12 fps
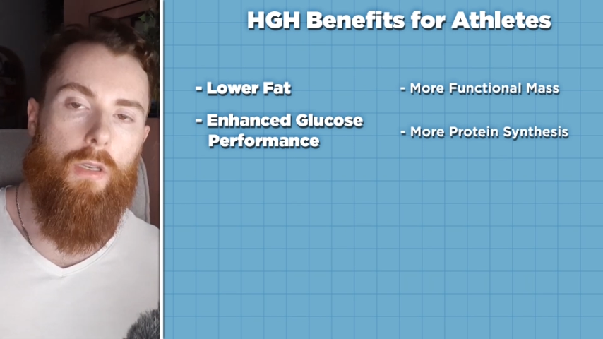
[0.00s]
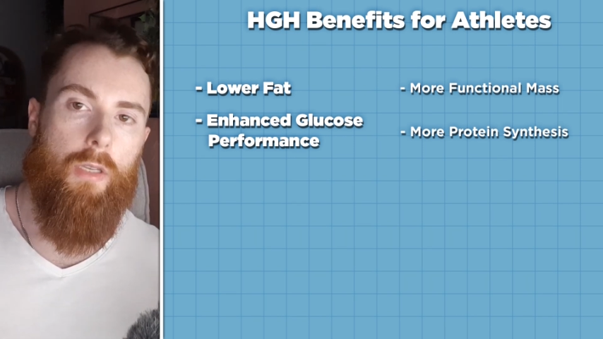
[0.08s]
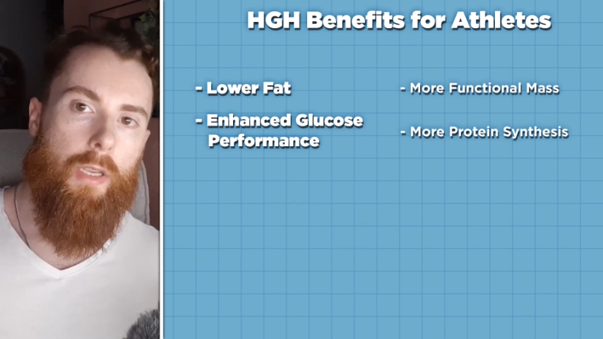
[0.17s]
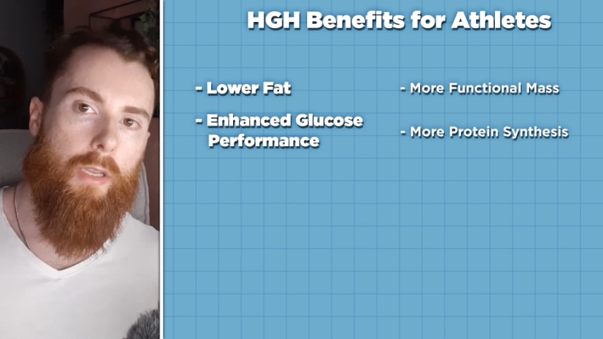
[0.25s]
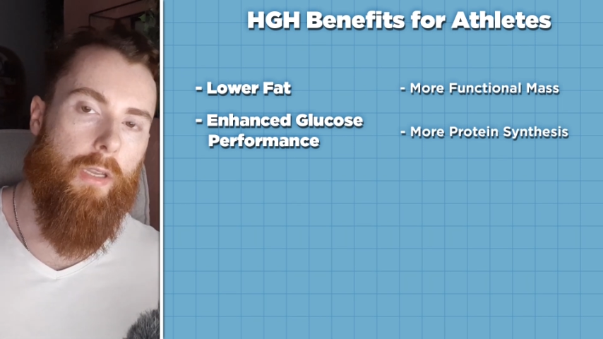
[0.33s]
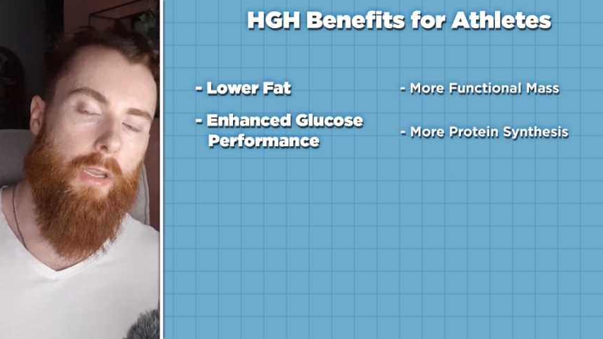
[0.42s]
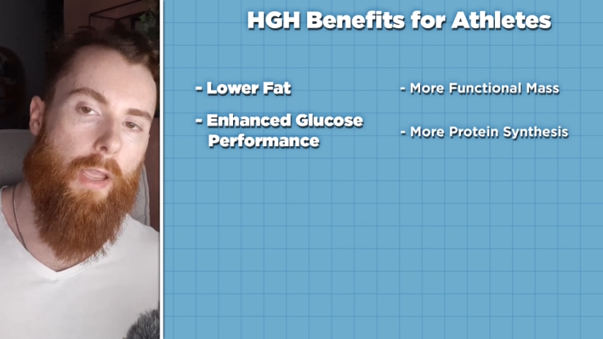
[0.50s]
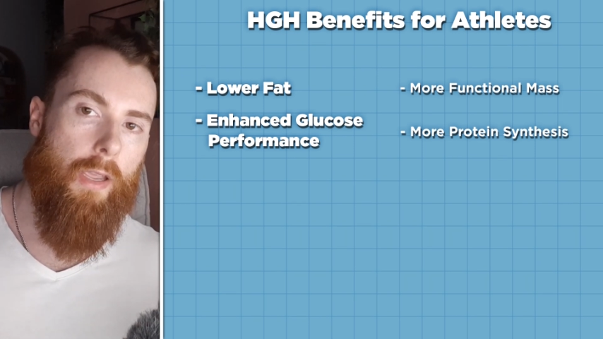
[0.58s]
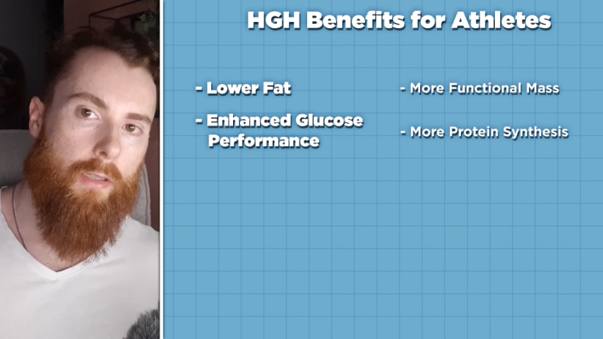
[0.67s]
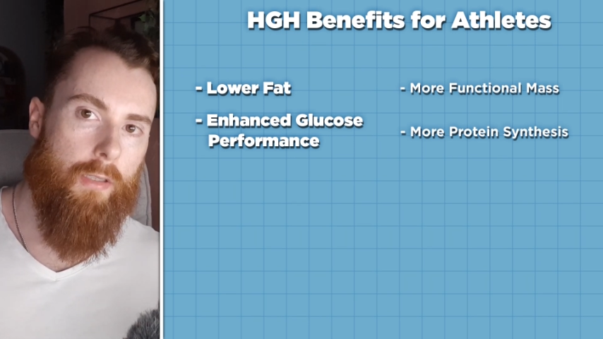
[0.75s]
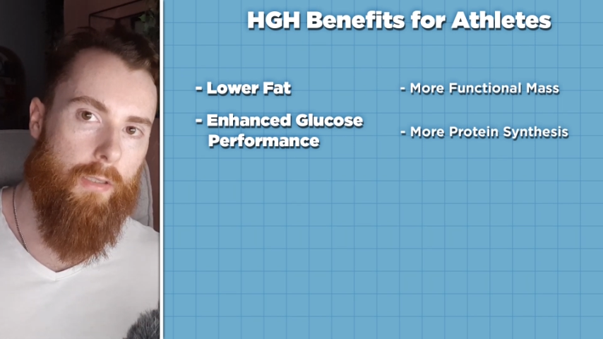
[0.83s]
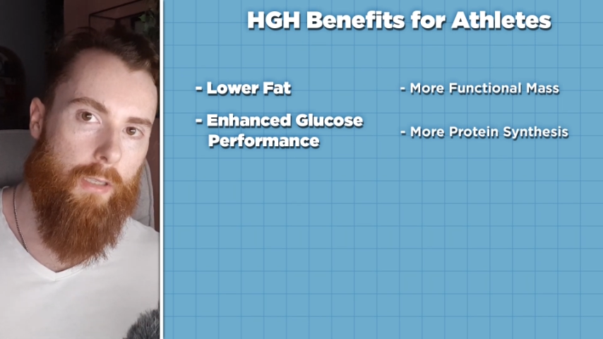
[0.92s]
Taking
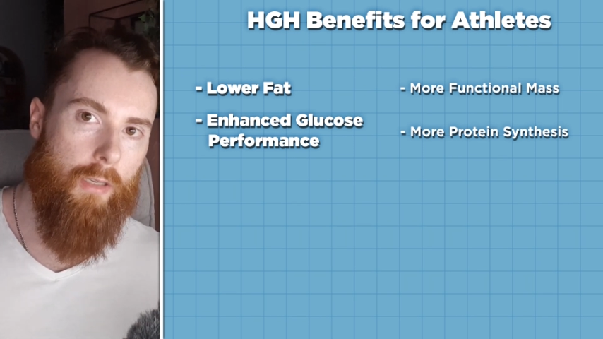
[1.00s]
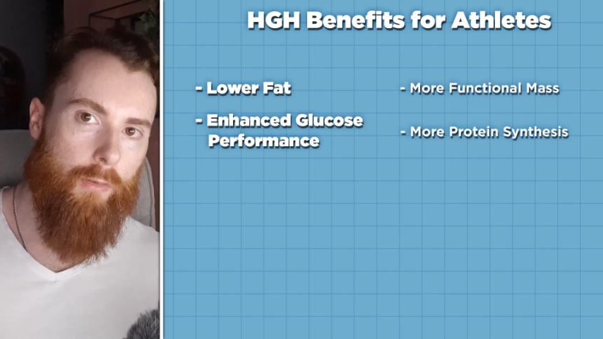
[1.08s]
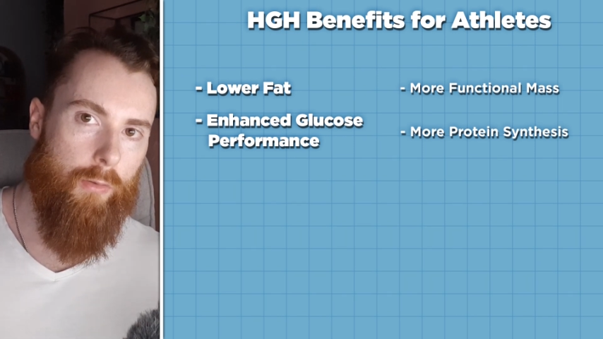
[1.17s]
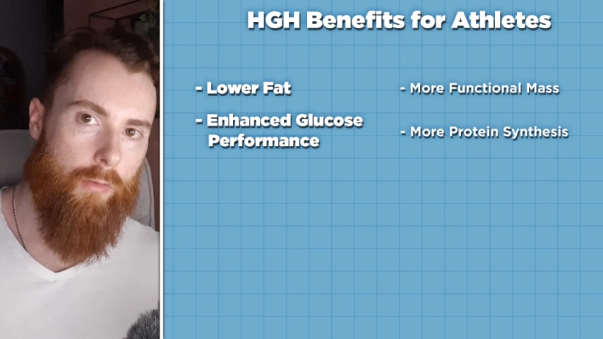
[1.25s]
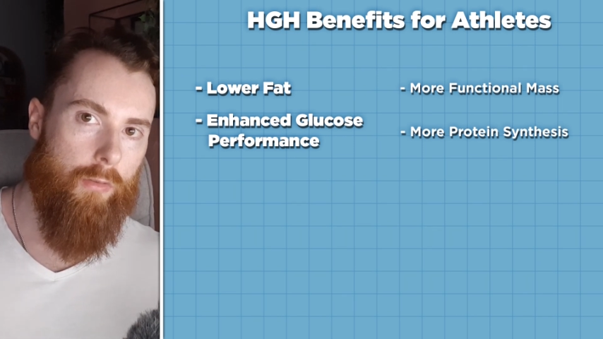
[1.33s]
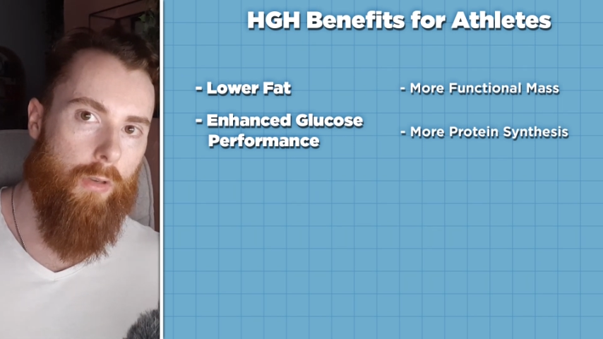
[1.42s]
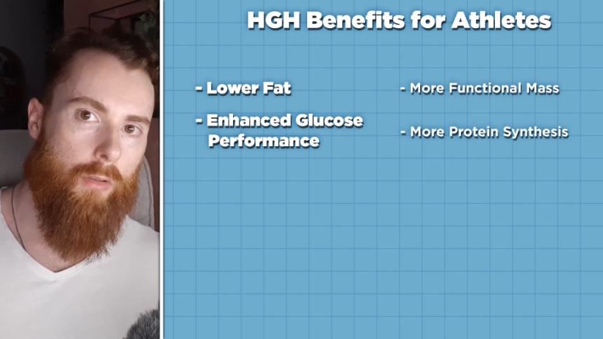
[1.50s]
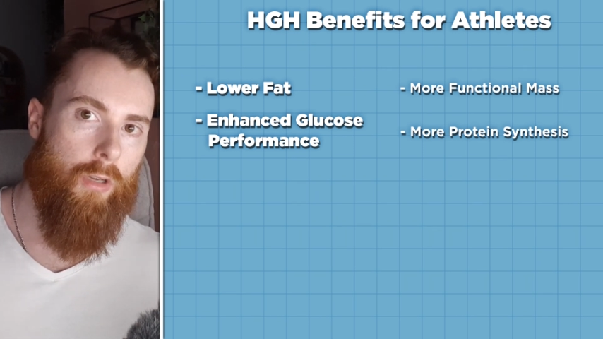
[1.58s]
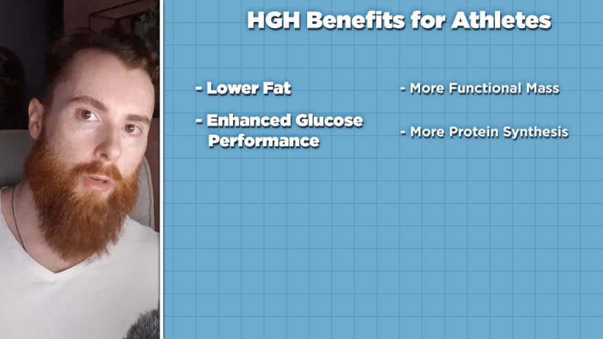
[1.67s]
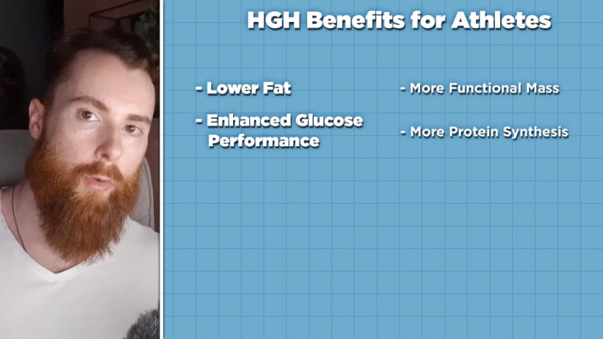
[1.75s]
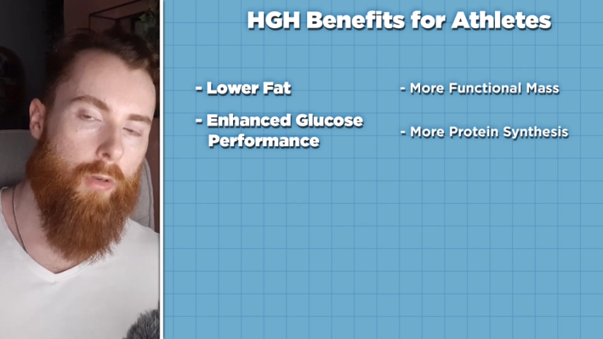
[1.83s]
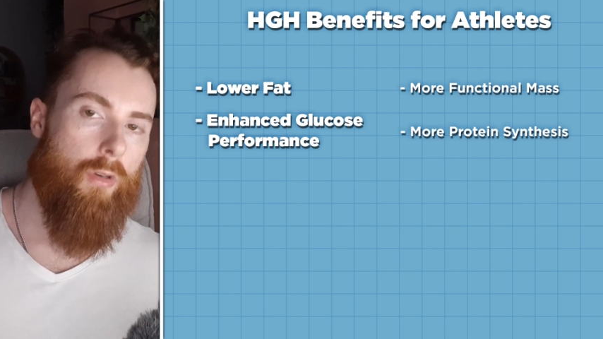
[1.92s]
excess levels of growth
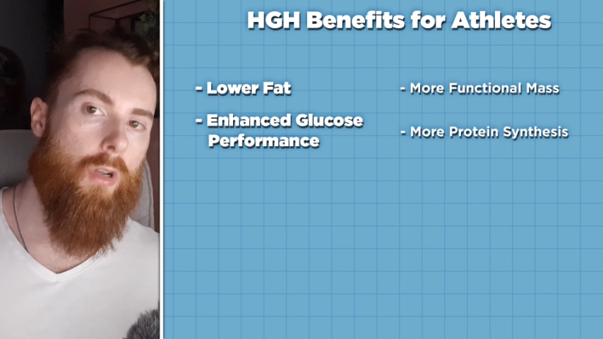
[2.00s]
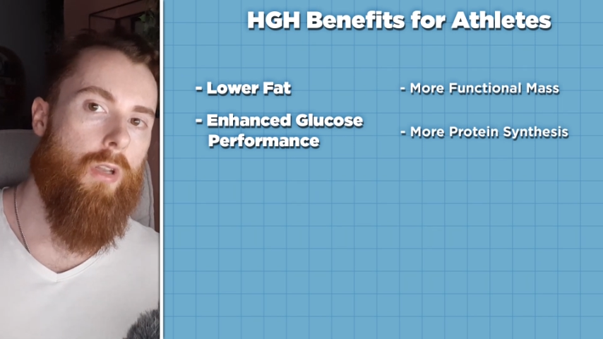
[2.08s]
hormone